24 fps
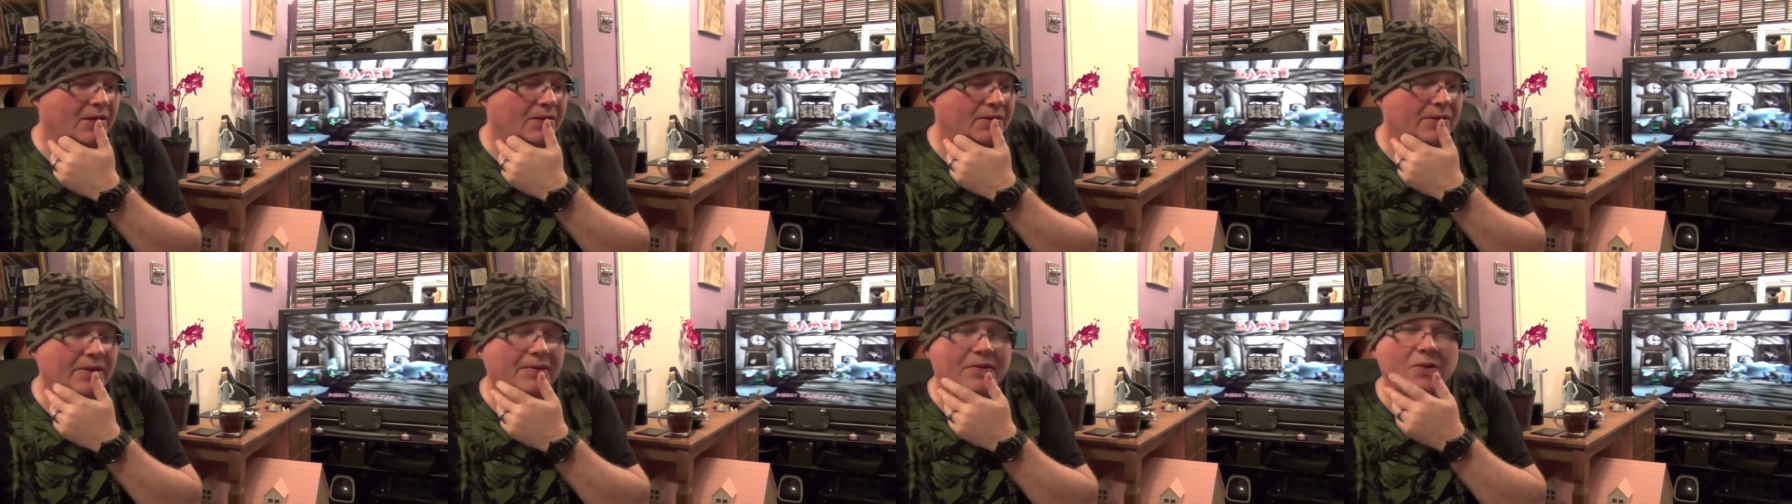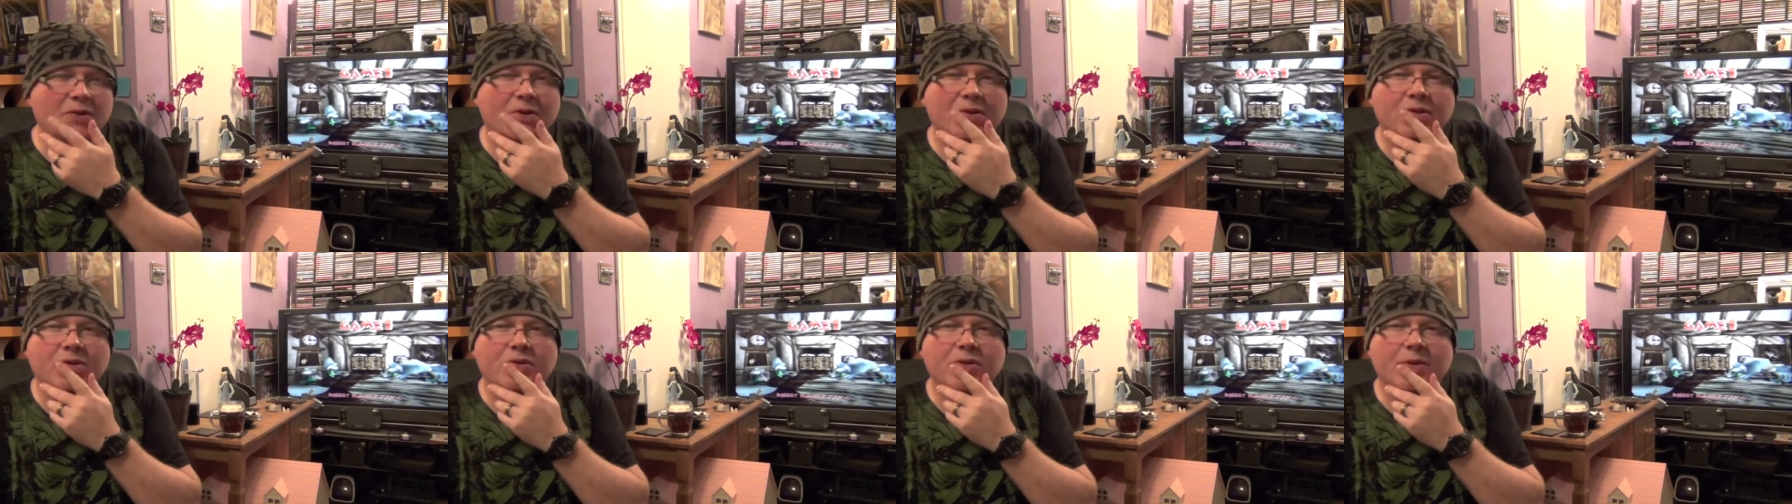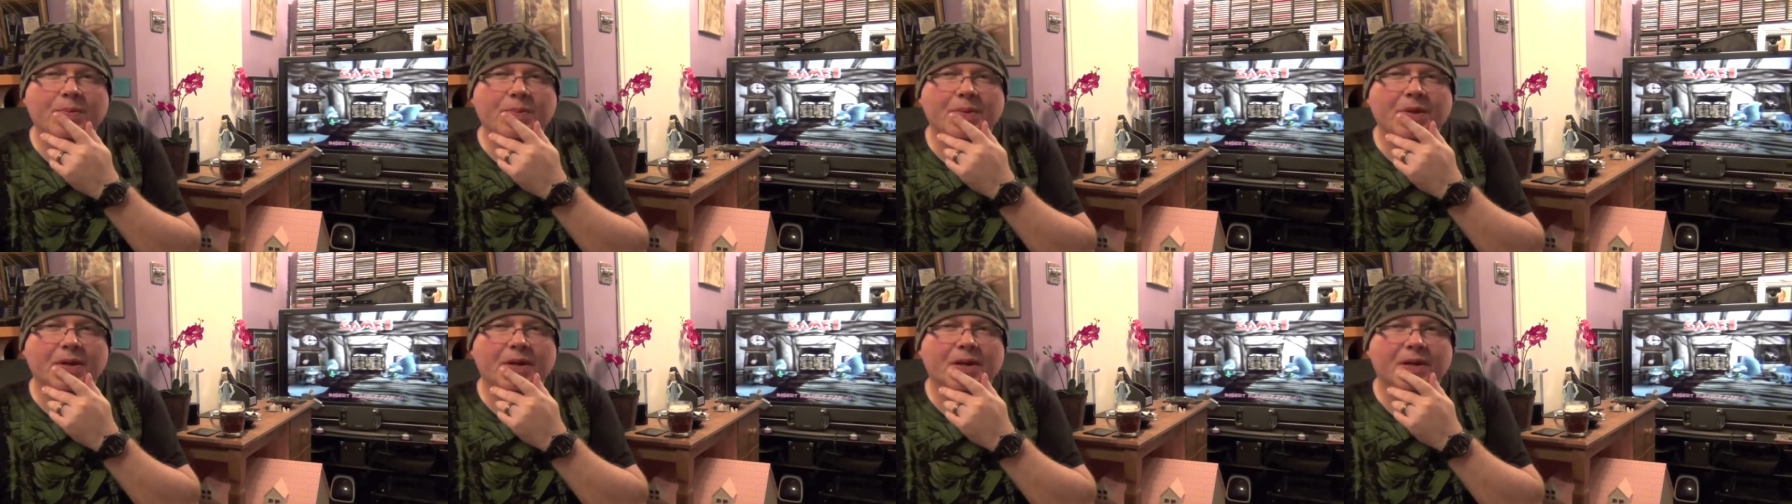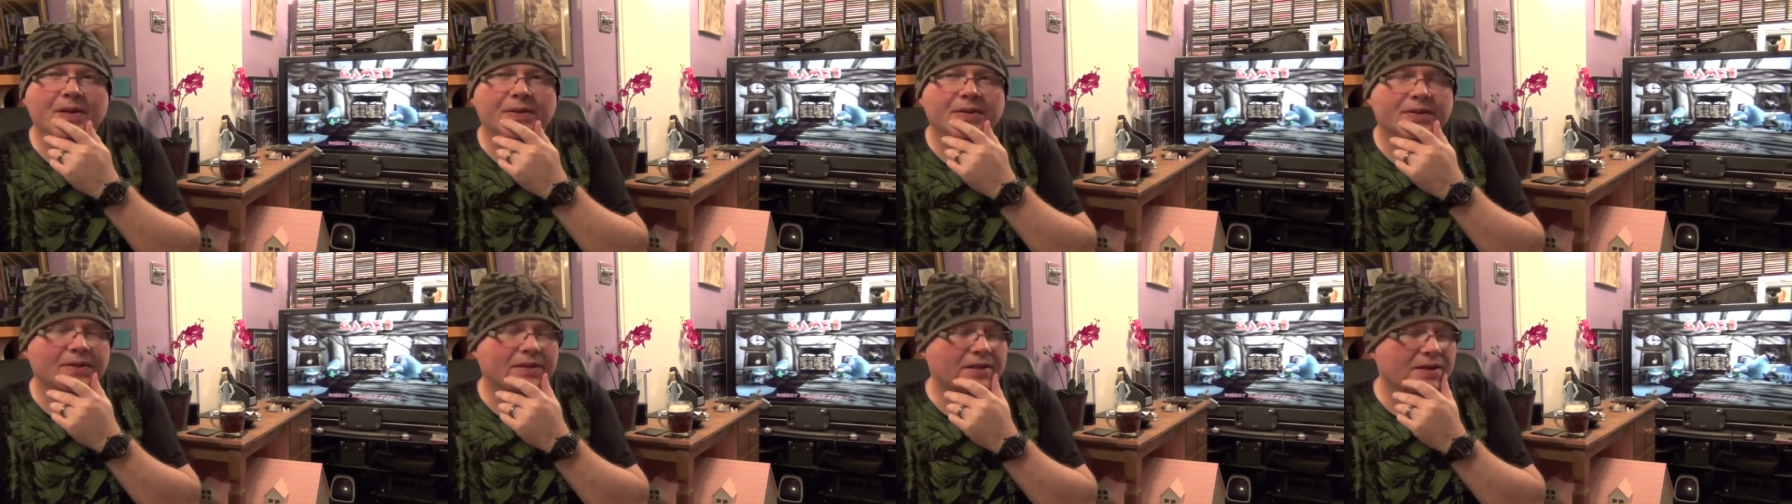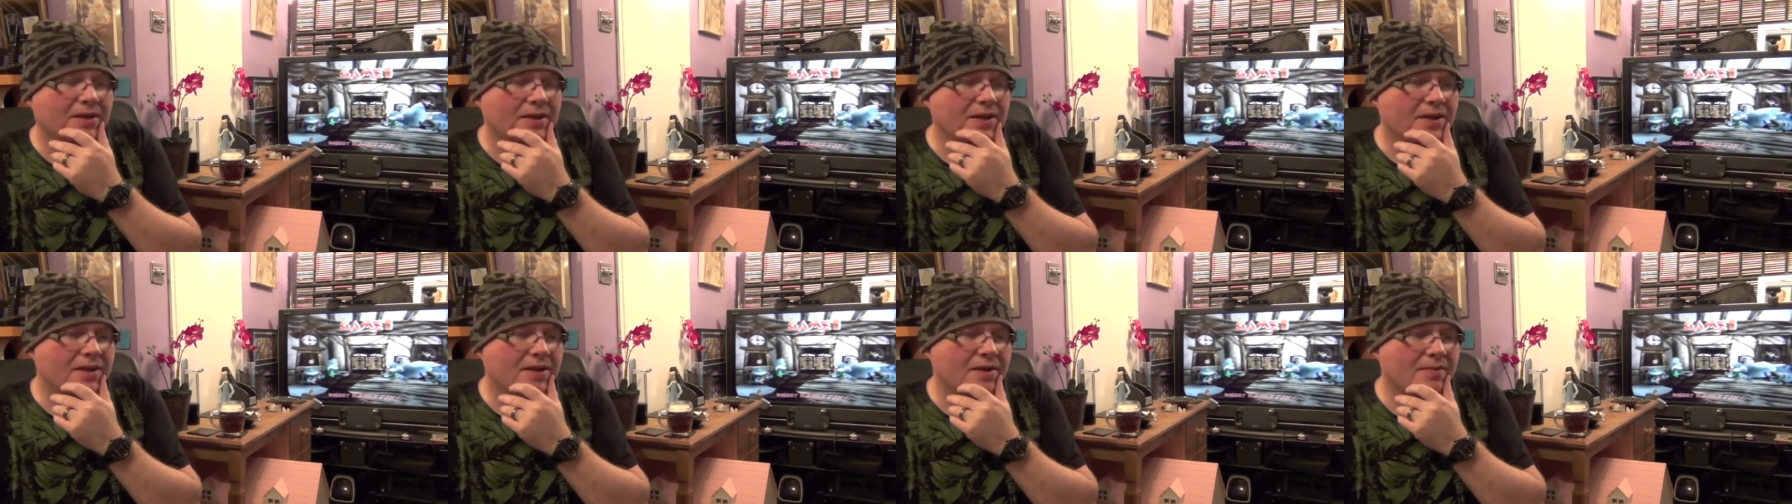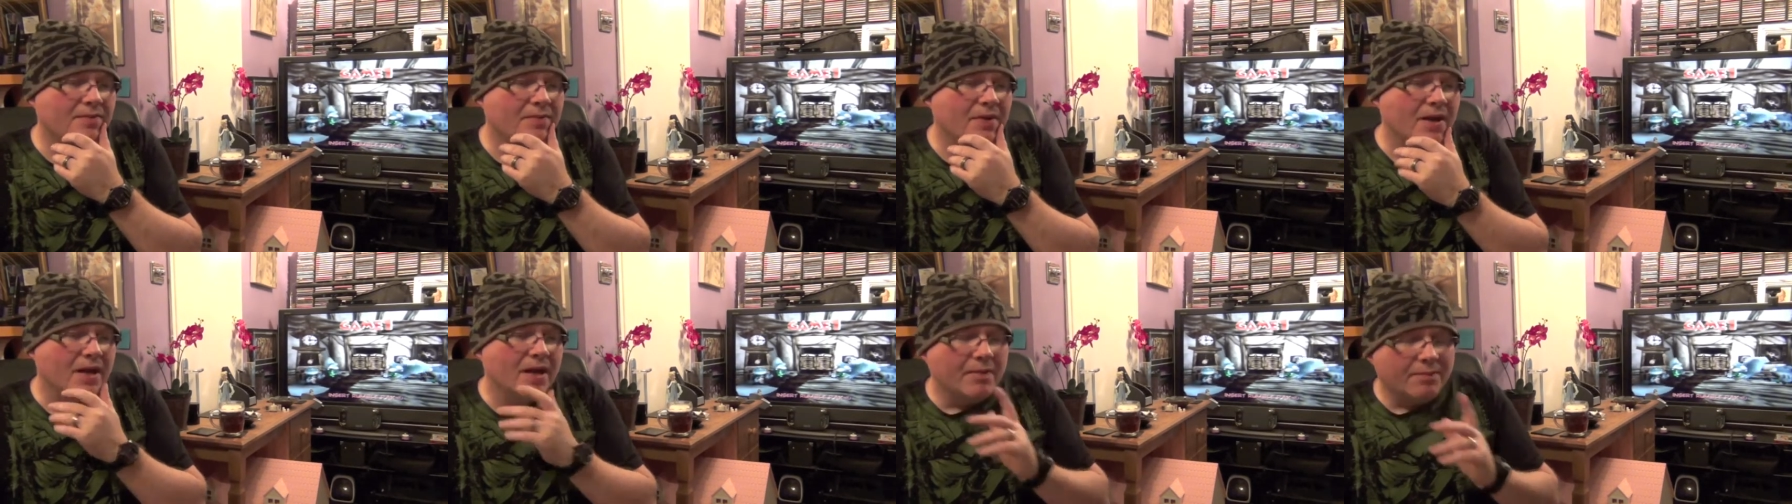Definitely on a Dreamcast,